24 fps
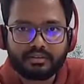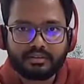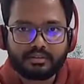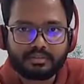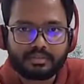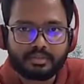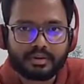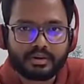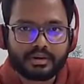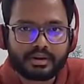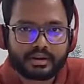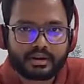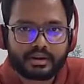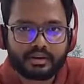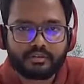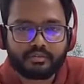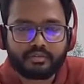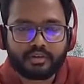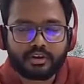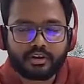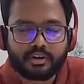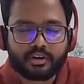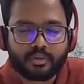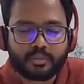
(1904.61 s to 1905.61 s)
this particular
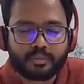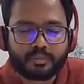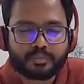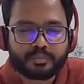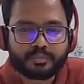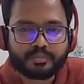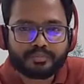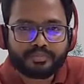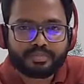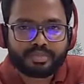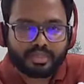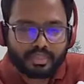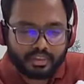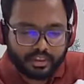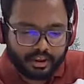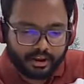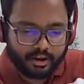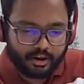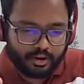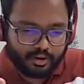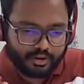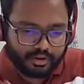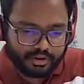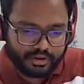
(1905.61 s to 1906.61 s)
video
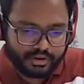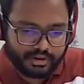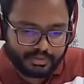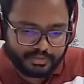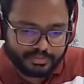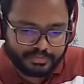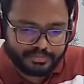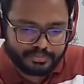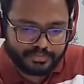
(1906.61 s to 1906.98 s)
accordingly.